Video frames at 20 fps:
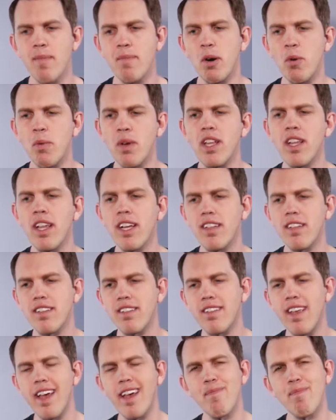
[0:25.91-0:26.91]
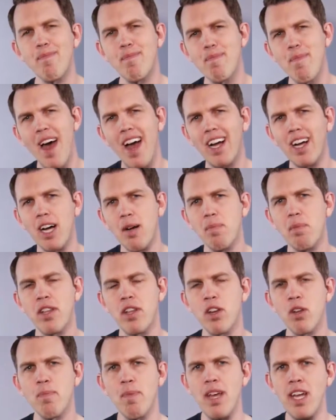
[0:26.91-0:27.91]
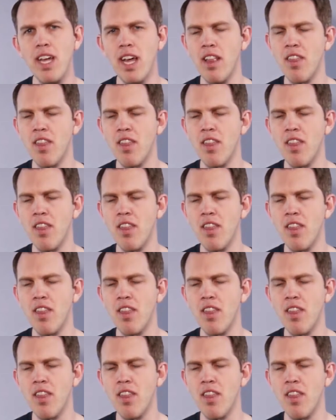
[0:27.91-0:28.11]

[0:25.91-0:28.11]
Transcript: But we like to say, back up a little bit